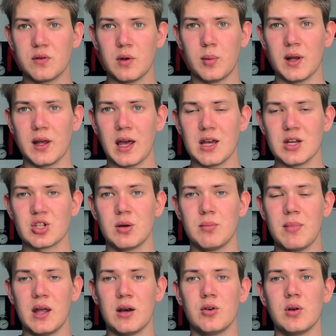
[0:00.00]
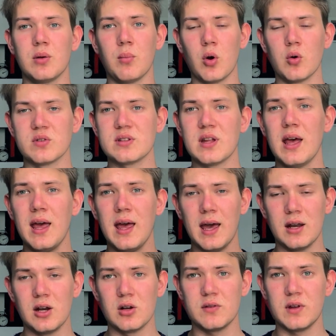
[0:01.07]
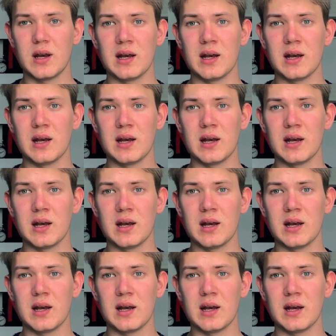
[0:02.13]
your application matter the most and all of that.